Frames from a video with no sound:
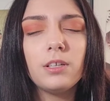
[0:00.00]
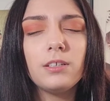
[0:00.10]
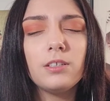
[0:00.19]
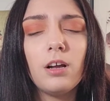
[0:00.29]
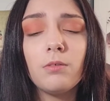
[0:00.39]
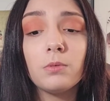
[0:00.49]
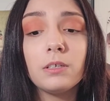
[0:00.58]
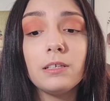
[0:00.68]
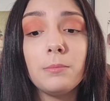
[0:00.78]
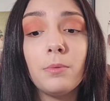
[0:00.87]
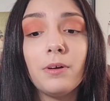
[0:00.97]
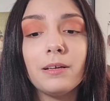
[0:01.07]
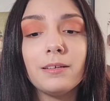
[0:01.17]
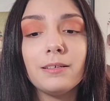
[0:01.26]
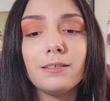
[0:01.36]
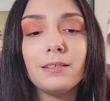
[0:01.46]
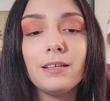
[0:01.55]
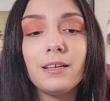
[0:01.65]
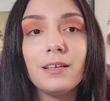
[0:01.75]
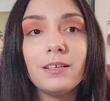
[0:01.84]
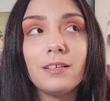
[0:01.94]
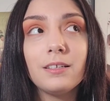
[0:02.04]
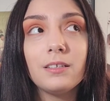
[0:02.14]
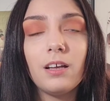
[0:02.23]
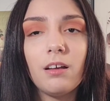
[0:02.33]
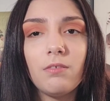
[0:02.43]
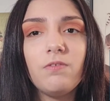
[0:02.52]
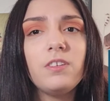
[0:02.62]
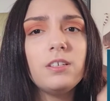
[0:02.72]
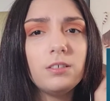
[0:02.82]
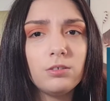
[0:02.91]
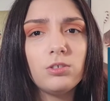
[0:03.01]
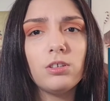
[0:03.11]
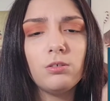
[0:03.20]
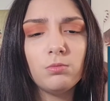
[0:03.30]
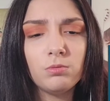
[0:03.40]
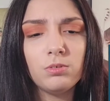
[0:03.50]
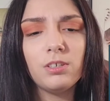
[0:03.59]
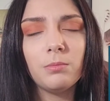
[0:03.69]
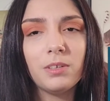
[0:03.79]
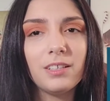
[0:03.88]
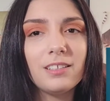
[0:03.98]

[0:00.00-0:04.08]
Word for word: like not really, but I feel so numb.